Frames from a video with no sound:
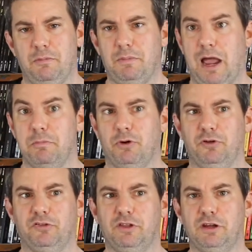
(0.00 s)
I
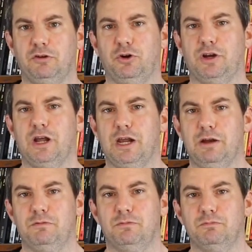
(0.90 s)
personally, Dark
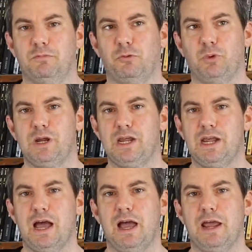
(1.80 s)
Knight
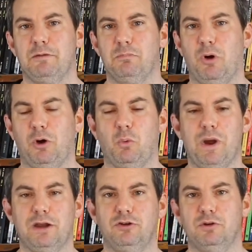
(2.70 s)
3, I bought
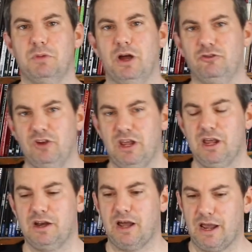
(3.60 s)
way too much
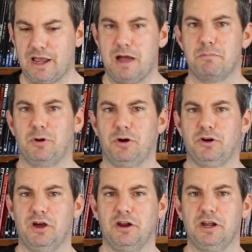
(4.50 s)
and I got
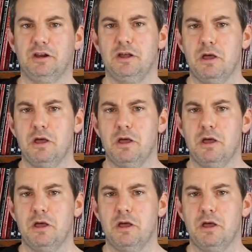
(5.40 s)
burned on it,